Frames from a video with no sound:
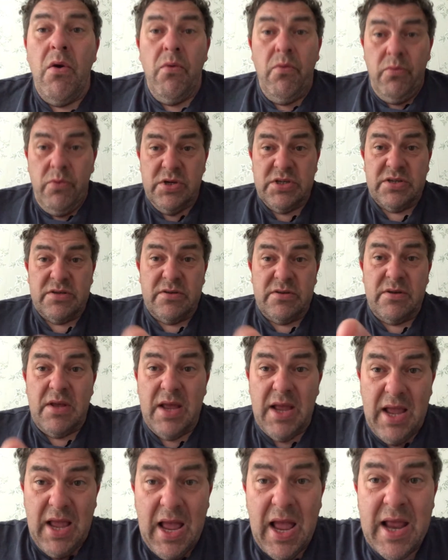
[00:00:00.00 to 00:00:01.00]
was
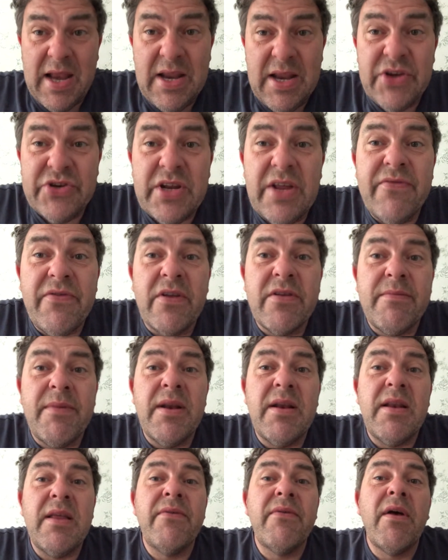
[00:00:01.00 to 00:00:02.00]
initially,
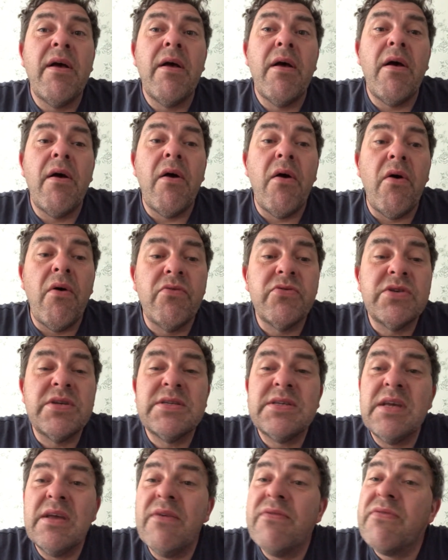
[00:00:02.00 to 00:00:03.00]
fundamentally, to
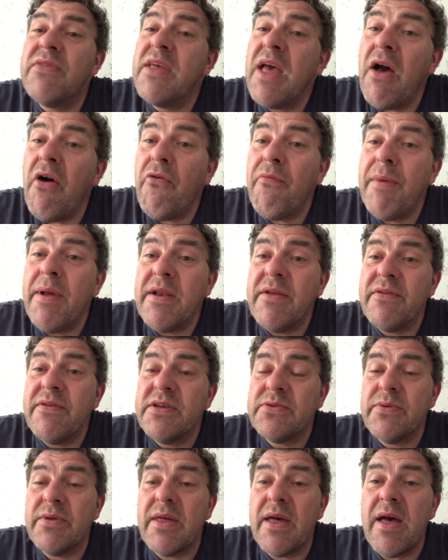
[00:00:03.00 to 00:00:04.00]
see if the health
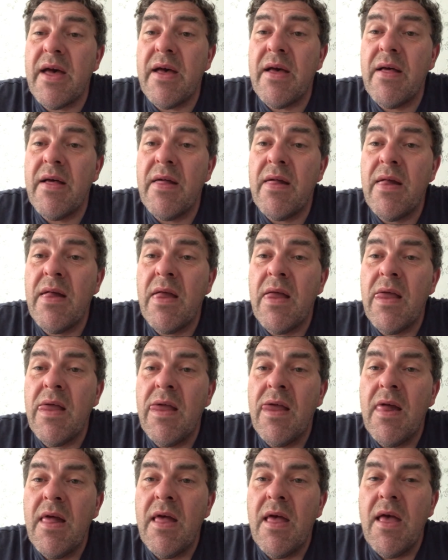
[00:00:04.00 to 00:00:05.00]
benefits were there.
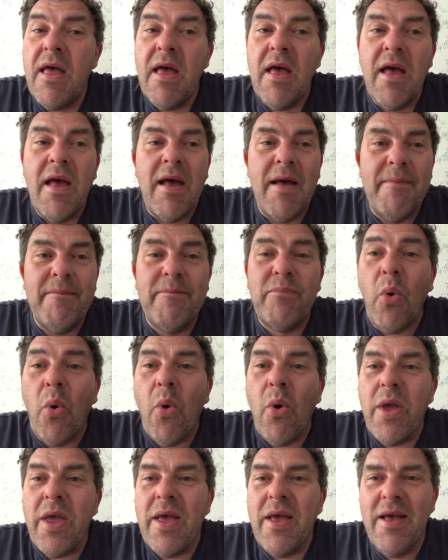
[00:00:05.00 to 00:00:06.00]
And
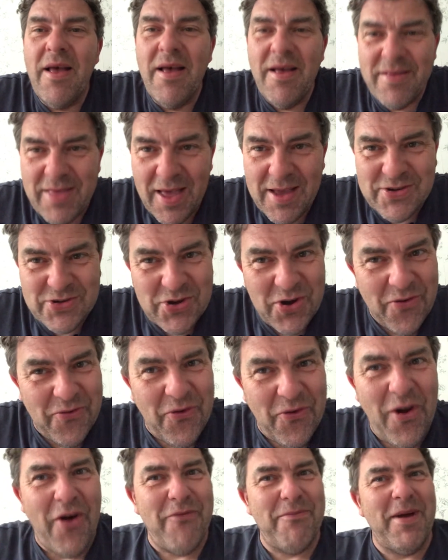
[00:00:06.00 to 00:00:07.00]
boy, this year
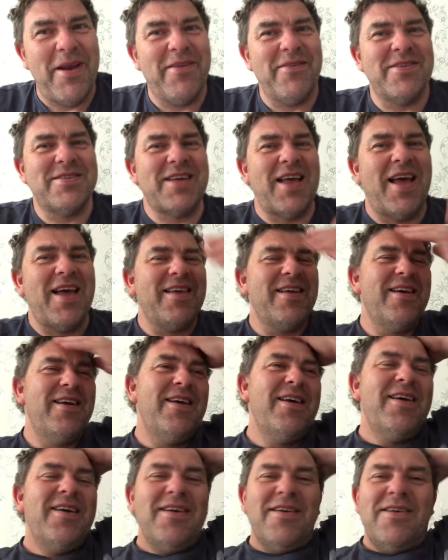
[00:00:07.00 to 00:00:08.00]
for health benefits, eh?
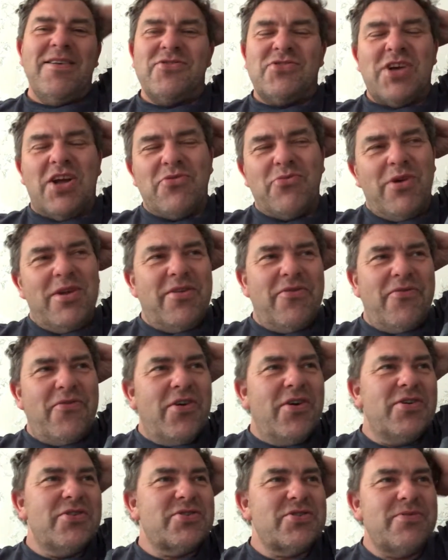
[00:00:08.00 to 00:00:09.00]
January the
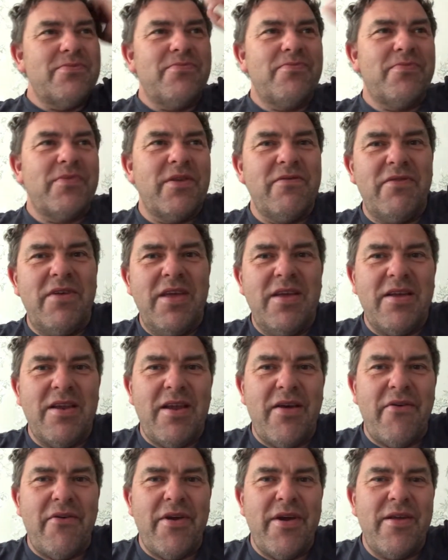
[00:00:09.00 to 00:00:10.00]
1st,
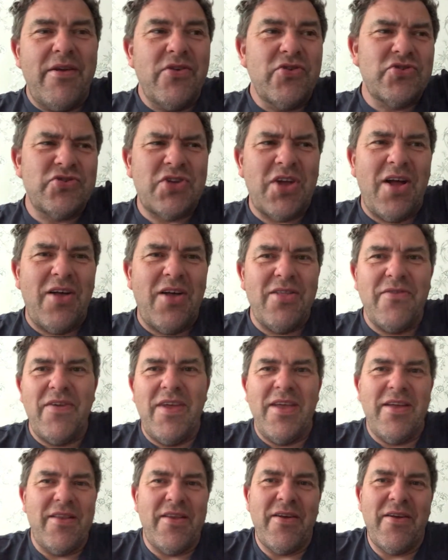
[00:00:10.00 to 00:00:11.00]
veganary. Start the
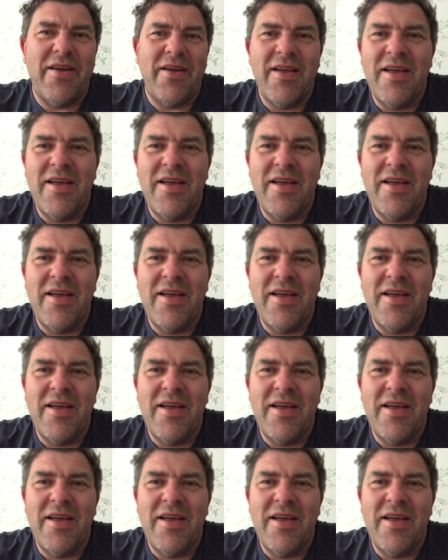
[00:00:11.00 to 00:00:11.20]
veganary.